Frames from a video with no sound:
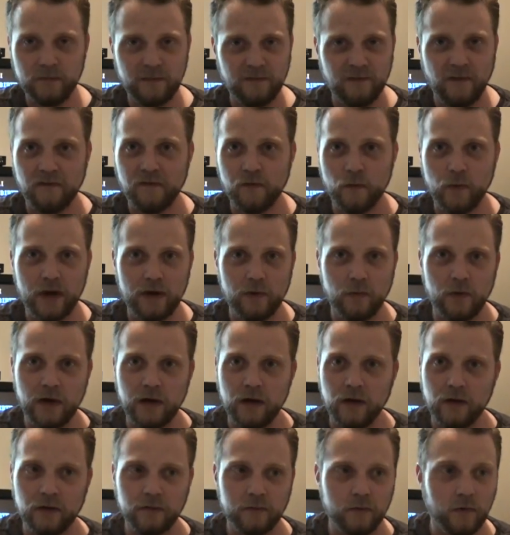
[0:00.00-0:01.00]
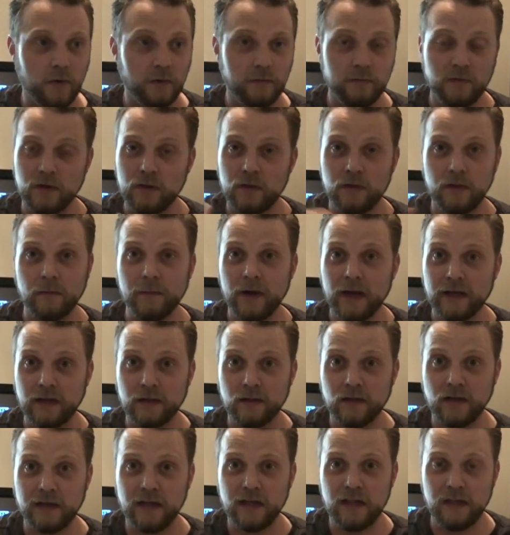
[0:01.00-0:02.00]
If you have to wait a while, you might get
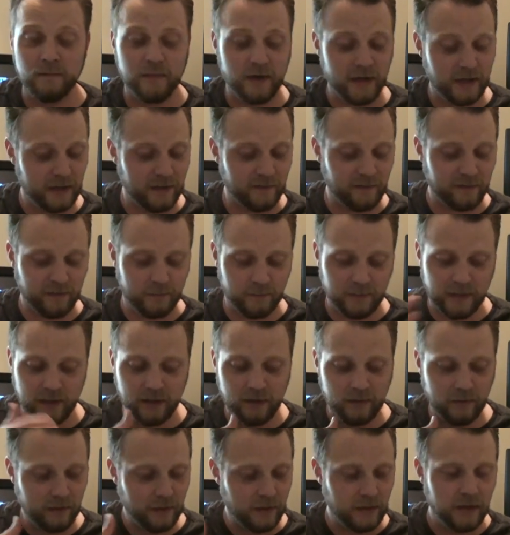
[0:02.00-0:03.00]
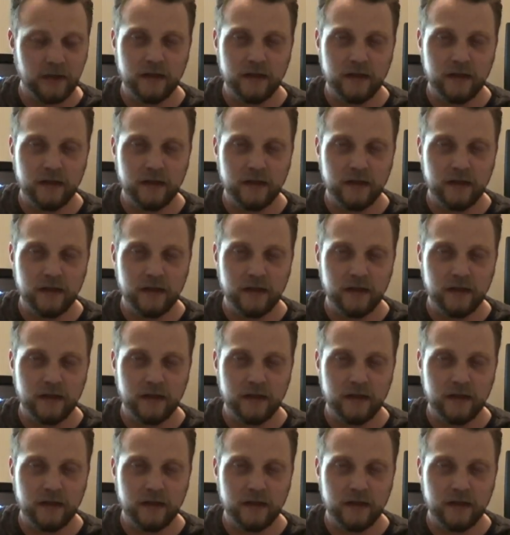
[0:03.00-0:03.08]
lucky. They might have some now.